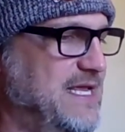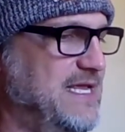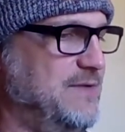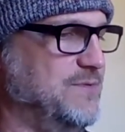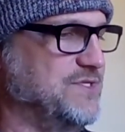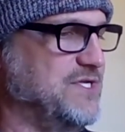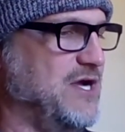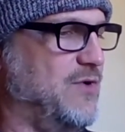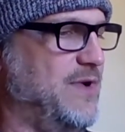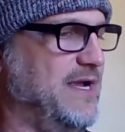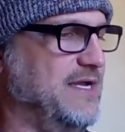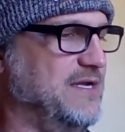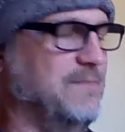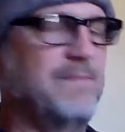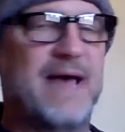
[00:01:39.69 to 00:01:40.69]
he was going
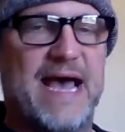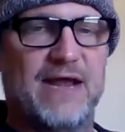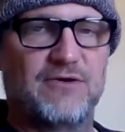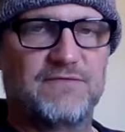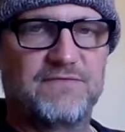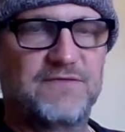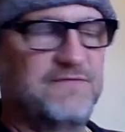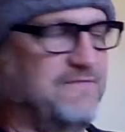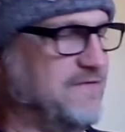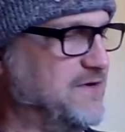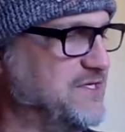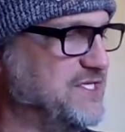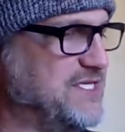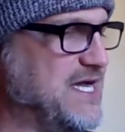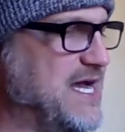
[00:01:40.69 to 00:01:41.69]
into battle for the
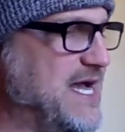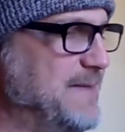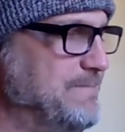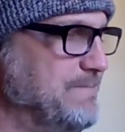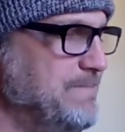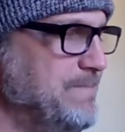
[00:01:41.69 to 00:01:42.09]
first time.